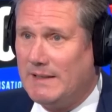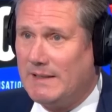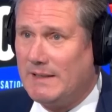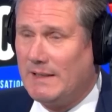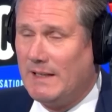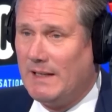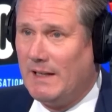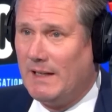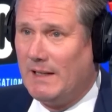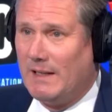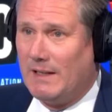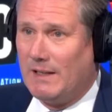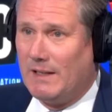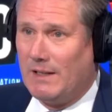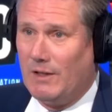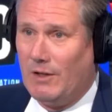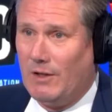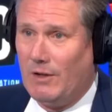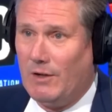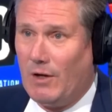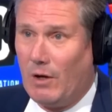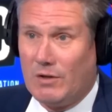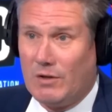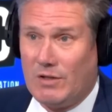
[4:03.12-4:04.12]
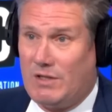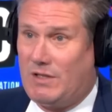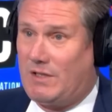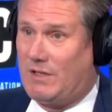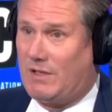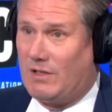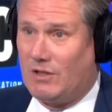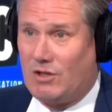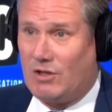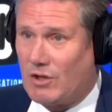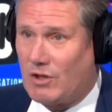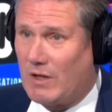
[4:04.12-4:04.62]
He's
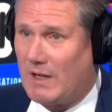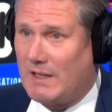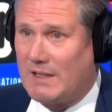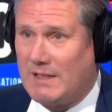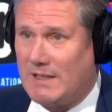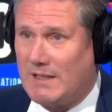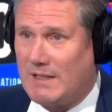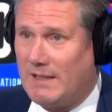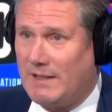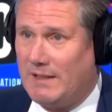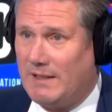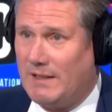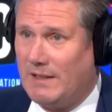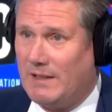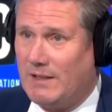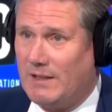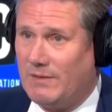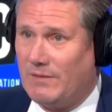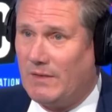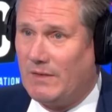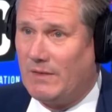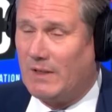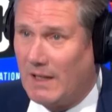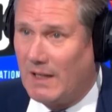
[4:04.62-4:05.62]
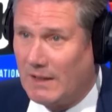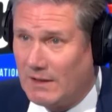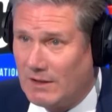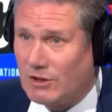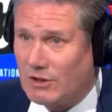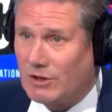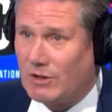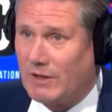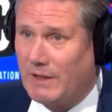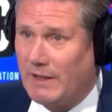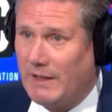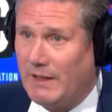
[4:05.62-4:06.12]
lost the trust, I think, of the
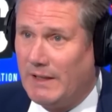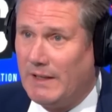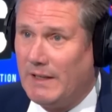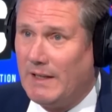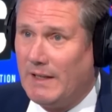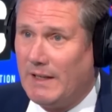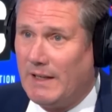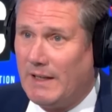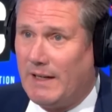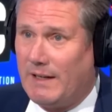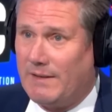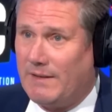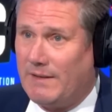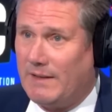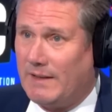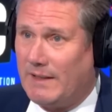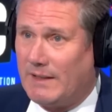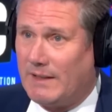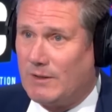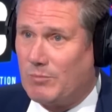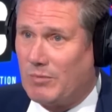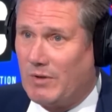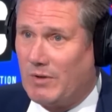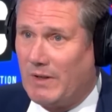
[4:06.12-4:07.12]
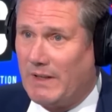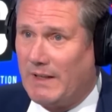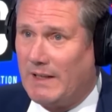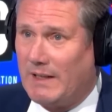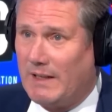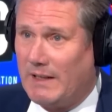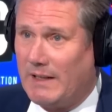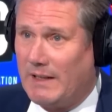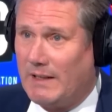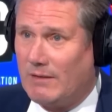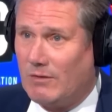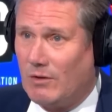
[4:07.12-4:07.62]
country. I think that's pretty
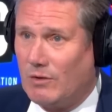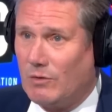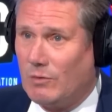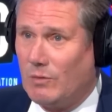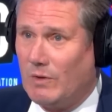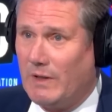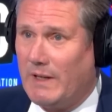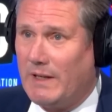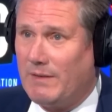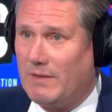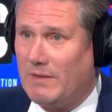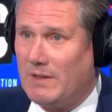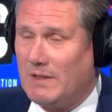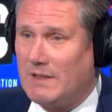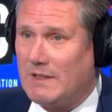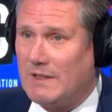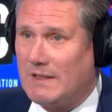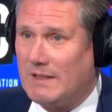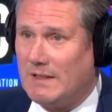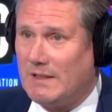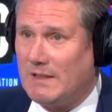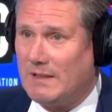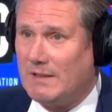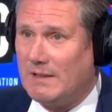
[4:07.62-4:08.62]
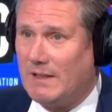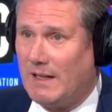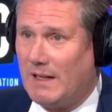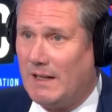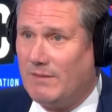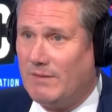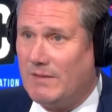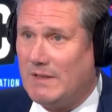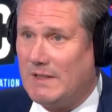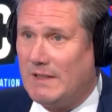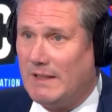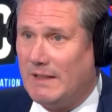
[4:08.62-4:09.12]
clear on all the evidence that
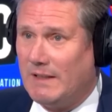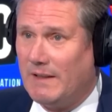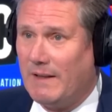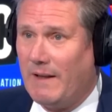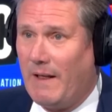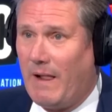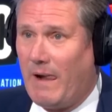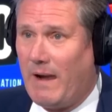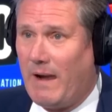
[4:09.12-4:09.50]
I've seen.